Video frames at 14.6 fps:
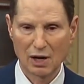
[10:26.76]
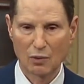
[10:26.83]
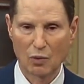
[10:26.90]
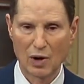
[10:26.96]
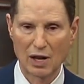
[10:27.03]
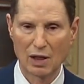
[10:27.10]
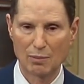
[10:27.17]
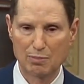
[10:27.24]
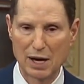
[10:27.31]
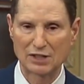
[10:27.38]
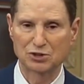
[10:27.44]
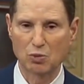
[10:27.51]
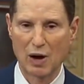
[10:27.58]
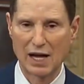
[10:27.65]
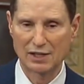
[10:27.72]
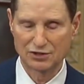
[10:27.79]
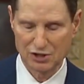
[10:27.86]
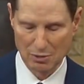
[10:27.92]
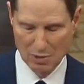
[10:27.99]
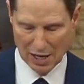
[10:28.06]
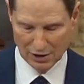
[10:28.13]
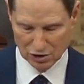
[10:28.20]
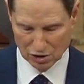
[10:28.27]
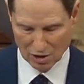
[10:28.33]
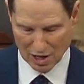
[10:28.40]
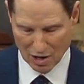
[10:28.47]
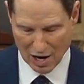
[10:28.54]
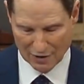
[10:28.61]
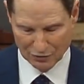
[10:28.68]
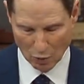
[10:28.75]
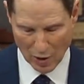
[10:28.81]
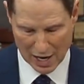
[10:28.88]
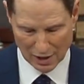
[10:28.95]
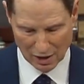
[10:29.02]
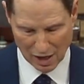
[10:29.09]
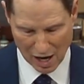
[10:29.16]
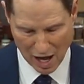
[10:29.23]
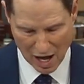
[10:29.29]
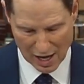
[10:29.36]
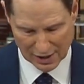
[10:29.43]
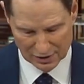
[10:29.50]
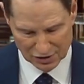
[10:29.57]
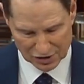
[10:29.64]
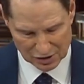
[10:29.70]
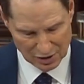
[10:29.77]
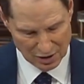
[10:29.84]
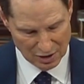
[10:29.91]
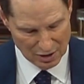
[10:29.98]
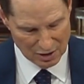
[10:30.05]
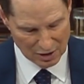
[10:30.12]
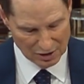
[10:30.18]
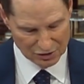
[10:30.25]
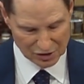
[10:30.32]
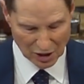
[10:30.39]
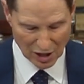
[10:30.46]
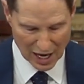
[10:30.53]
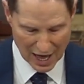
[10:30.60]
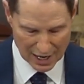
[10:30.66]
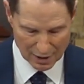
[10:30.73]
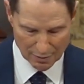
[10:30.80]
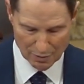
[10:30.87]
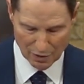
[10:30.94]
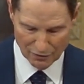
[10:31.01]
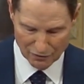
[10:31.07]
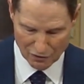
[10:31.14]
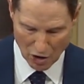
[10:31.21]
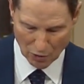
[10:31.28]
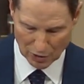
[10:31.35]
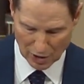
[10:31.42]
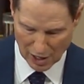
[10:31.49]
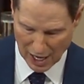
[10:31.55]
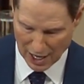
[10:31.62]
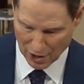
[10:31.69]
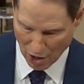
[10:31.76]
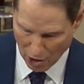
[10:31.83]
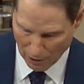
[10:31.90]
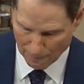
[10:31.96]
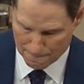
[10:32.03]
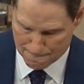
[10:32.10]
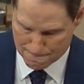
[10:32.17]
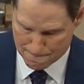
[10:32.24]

One of the best ways to make sure they don't have to wait in lines is to let them vote at home.